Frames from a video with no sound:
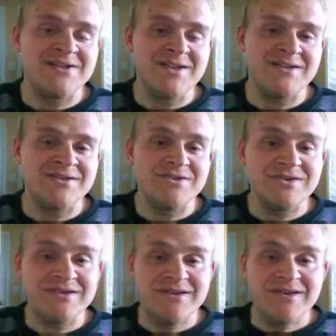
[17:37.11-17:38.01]

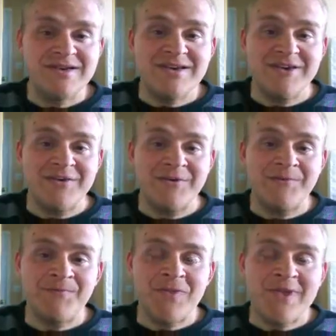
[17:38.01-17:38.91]
challenge.
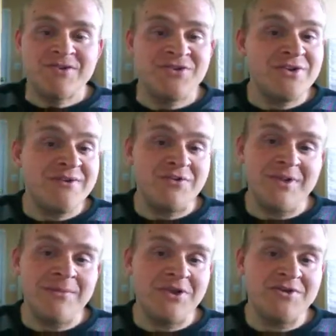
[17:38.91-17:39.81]
Don't ever
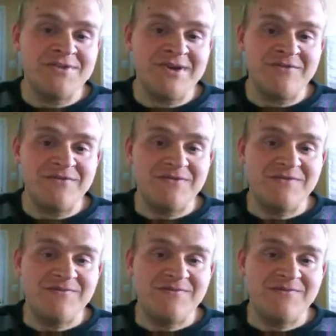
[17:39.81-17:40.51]
limit yourself.